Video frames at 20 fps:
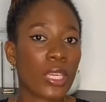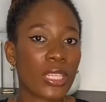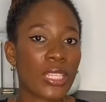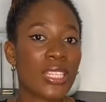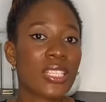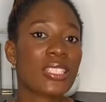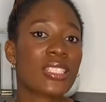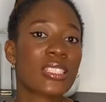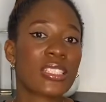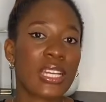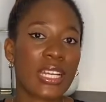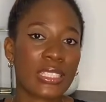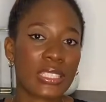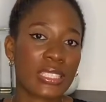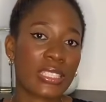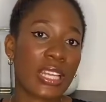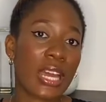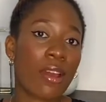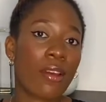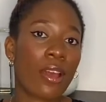this is
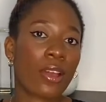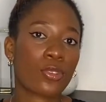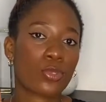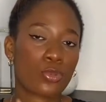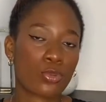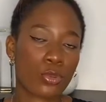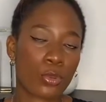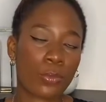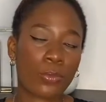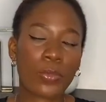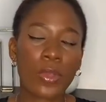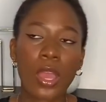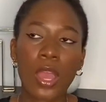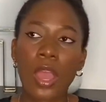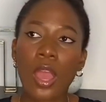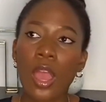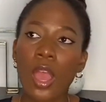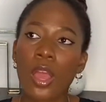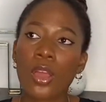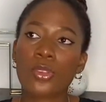Auntie Dara's room.
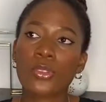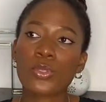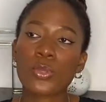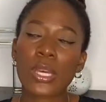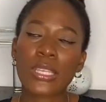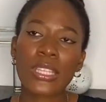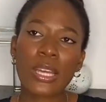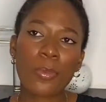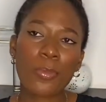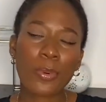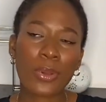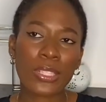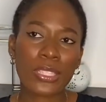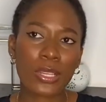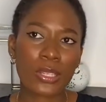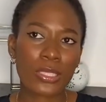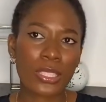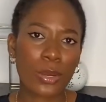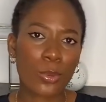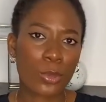So at that point,
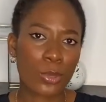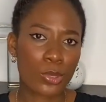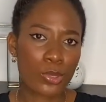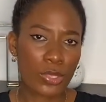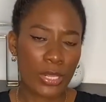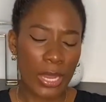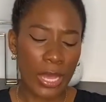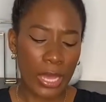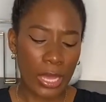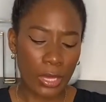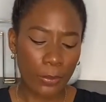I was wondering,